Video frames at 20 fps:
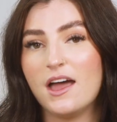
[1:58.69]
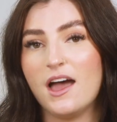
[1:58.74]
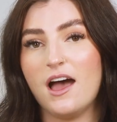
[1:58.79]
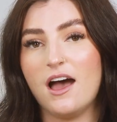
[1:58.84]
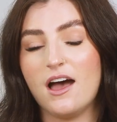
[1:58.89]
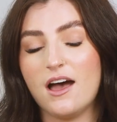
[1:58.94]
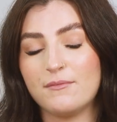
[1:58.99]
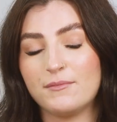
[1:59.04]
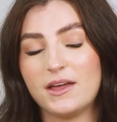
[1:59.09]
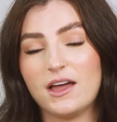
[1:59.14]

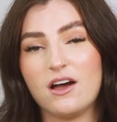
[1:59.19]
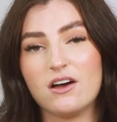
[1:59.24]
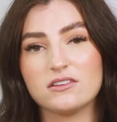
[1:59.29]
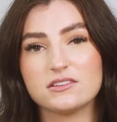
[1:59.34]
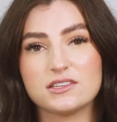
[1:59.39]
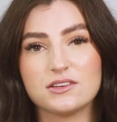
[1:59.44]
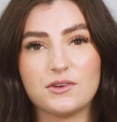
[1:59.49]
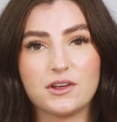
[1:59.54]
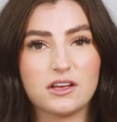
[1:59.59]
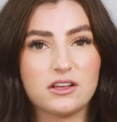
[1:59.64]
It
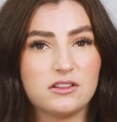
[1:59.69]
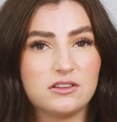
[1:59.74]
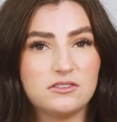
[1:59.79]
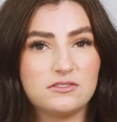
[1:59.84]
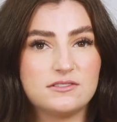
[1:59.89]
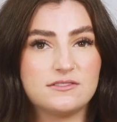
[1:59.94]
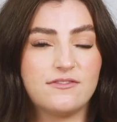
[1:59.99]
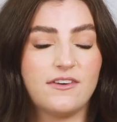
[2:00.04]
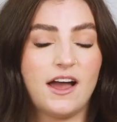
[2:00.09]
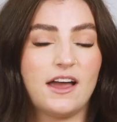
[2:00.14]
also
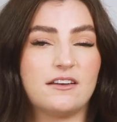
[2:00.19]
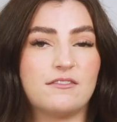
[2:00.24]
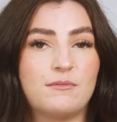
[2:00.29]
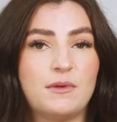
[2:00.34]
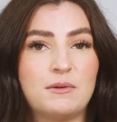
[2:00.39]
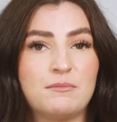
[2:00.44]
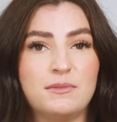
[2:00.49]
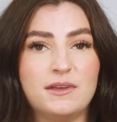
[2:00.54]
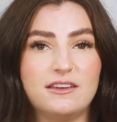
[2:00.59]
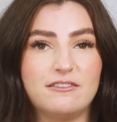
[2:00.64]
includes
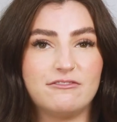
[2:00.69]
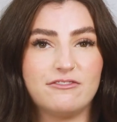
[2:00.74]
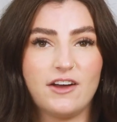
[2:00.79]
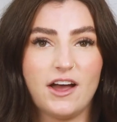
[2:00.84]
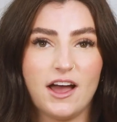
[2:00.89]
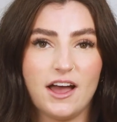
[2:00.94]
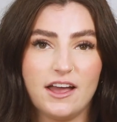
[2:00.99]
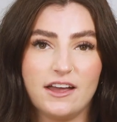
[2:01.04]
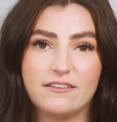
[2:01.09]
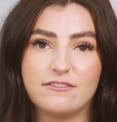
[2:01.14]
vitamin
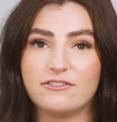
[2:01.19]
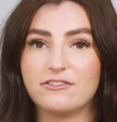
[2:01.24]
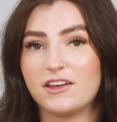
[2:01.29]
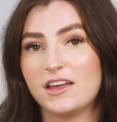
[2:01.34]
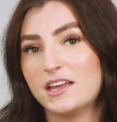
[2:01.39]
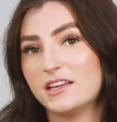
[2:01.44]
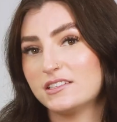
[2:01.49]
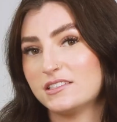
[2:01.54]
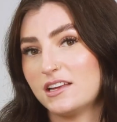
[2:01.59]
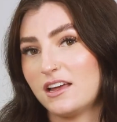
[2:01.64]
B5
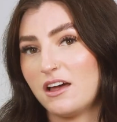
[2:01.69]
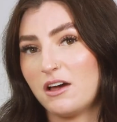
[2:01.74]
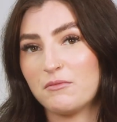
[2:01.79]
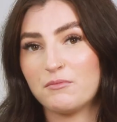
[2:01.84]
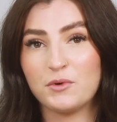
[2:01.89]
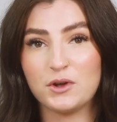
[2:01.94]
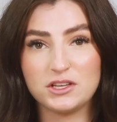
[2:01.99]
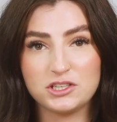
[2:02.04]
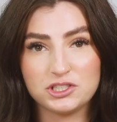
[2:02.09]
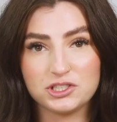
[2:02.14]
to help
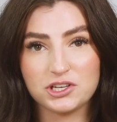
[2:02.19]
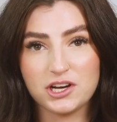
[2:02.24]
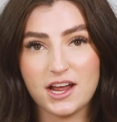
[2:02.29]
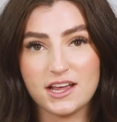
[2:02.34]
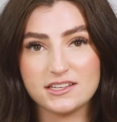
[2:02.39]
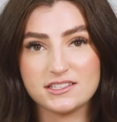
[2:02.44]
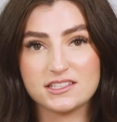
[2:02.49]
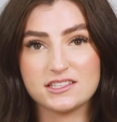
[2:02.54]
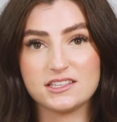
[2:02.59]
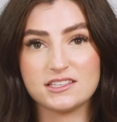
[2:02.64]

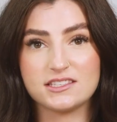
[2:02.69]
moisturize